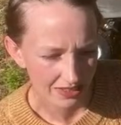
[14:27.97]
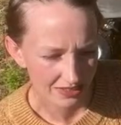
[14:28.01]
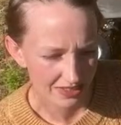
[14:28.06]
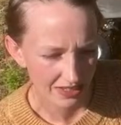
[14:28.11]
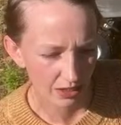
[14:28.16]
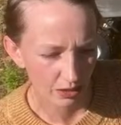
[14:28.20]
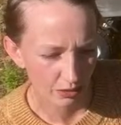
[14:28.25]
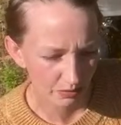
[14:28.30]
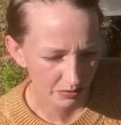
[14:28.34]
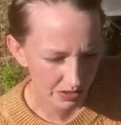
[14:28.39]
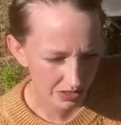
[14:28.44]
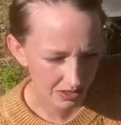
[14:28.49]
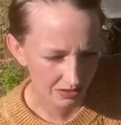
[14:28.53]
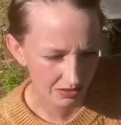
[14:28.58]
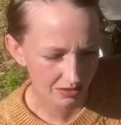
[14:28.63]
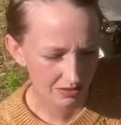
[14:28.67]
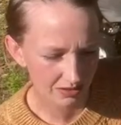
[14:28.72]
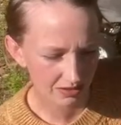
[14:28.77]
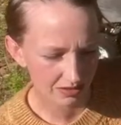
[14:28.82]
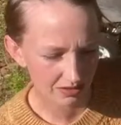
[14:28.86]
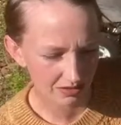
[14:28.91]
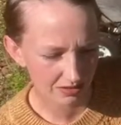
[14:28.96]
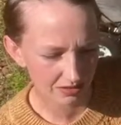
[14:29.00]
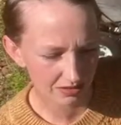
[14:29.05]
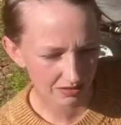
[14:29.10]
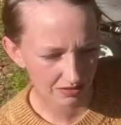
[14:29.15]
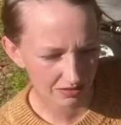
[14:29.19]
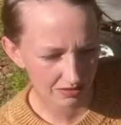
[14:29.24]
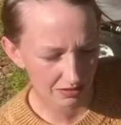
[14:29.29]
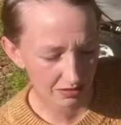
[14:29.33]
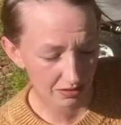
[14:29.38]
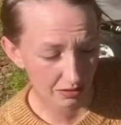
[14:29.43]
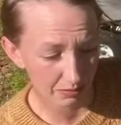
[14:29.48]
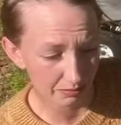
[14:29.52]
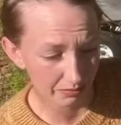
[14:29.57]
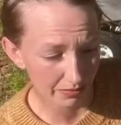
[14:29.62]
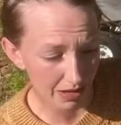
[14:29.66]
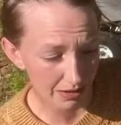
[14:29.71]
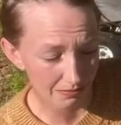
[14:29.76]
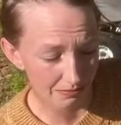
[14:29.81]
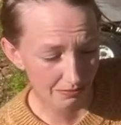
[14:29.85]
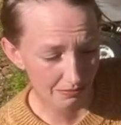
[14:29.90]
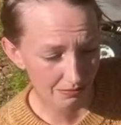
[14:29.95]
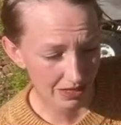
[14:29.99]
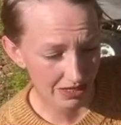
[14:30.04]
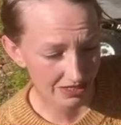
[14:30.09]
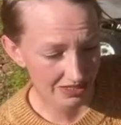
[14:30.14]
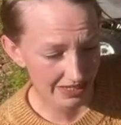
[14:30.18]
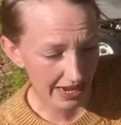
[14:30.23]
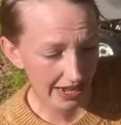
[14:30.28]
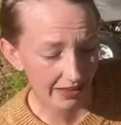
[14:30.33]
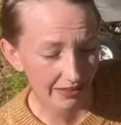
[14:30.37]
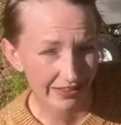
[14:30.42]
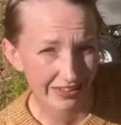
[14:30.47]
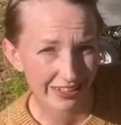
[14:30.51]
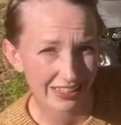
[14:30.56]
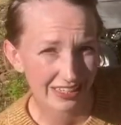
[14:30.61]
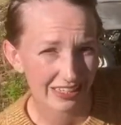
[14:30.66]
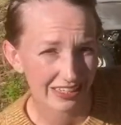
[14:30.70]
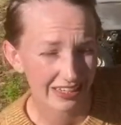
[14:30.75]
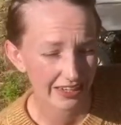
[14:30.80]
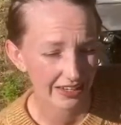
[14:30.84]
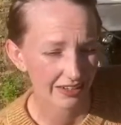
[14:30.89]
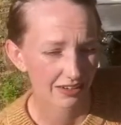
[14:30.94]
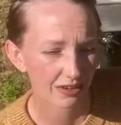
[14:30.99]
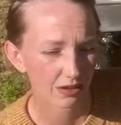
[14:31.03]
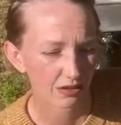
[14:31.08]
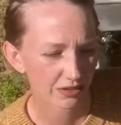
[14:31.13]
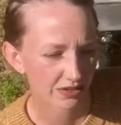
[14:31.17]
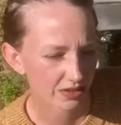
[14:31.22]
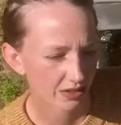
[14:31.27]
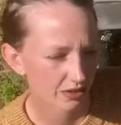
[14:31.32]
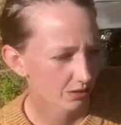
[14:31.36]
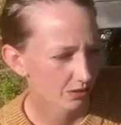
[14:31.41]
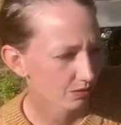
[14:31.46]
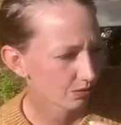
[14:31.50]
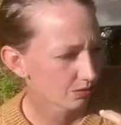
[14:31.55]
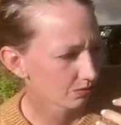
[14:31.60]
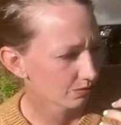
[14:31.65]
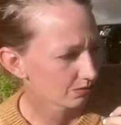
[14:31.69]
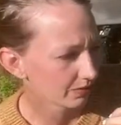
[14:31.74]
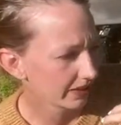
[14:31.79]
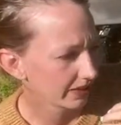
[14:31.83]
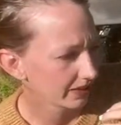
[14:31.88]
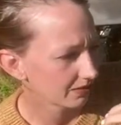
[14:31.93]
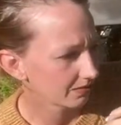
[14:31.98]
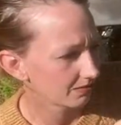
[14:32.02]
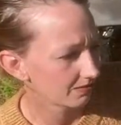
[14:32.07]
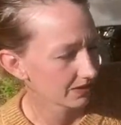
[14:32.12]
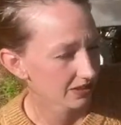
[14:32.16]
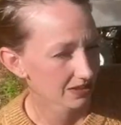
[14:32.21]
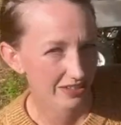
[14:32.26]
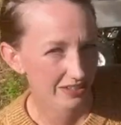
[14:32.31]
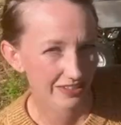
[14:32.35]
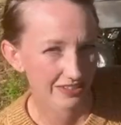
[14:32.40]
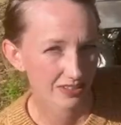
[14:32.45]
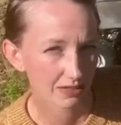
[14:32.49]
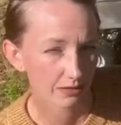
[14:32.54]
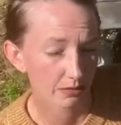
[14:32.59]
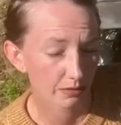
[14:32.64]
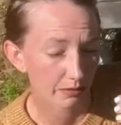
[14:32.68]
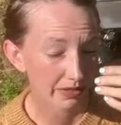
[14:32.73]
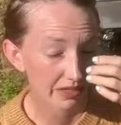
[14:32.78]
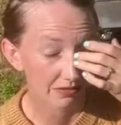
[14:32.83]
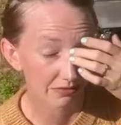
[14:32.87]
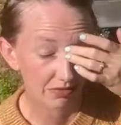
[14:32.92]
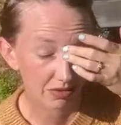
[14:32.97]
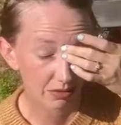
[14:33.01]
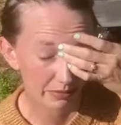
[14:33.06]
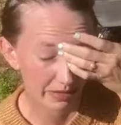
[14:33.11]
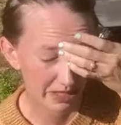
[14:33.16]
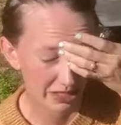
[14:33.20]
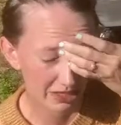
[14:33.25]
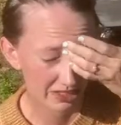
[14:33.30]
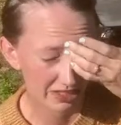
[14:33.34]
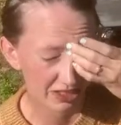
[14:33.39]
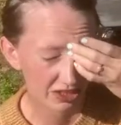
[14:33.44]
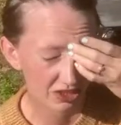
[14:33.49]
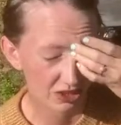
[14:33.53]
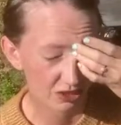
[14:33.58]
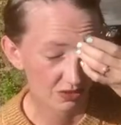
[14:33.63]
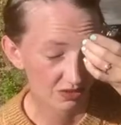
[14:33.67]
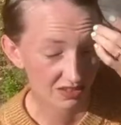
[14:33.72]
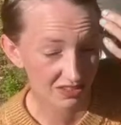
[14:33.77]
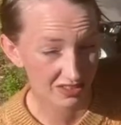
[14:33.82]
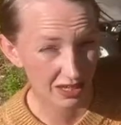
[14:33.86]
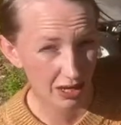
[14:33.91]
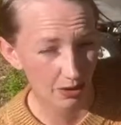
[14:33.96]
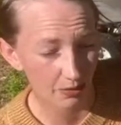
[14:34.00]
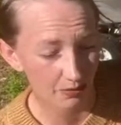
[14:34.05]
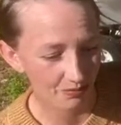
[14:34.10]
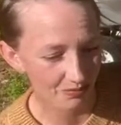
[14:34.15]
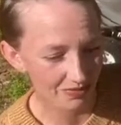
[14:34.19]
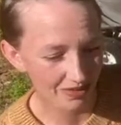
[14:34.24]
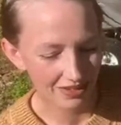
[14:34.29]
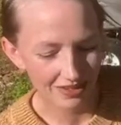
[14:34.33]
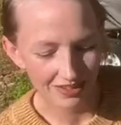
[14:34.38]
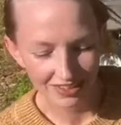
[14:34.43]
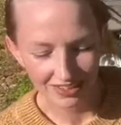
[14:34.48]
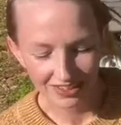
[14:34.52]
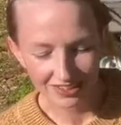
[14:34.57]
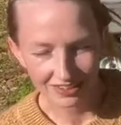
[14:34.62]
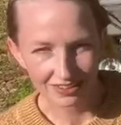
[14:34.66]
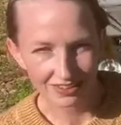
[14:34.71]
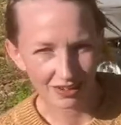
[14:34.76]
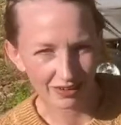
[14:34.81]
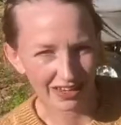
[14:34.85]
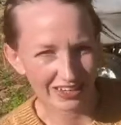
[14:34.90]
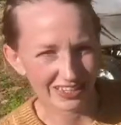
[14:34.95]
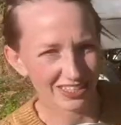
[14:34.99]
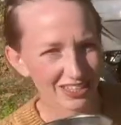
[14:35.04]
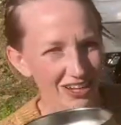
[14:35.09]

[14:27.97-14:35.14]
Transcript: helped my mentality and also like fixing some of my inflammation issues. So, okay,